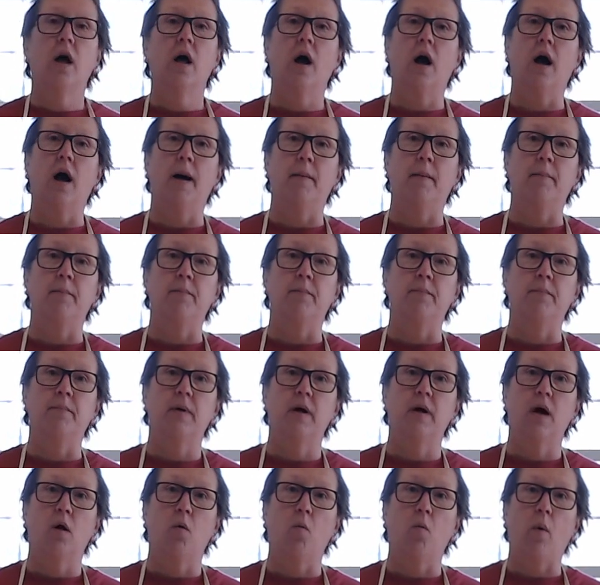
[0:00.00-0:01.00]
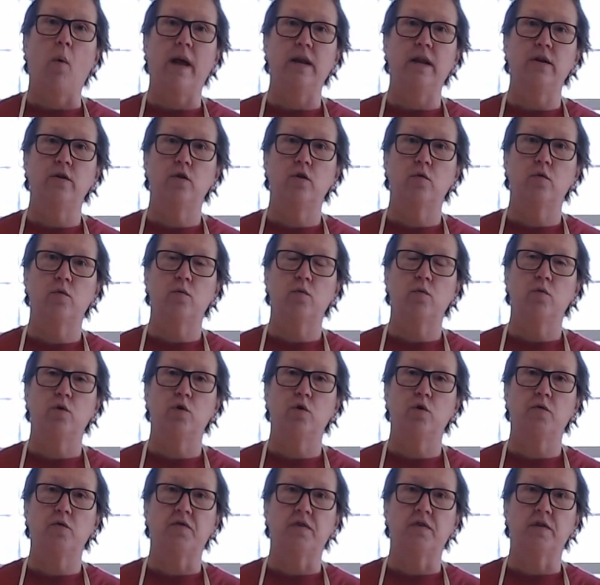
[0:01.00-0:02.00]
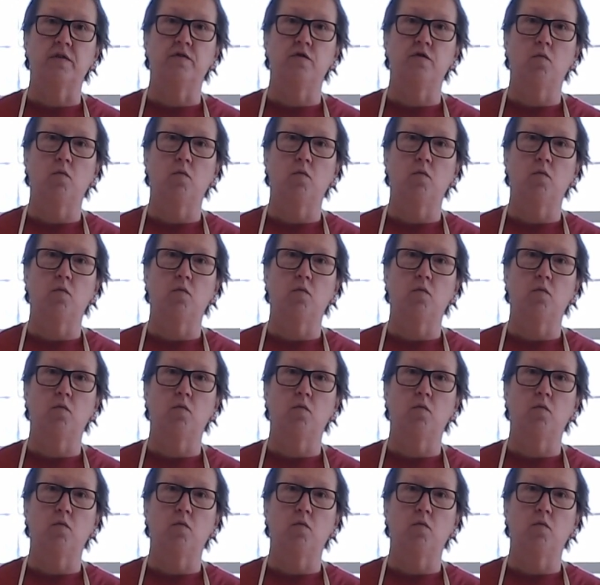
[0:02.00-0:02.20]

when you use this,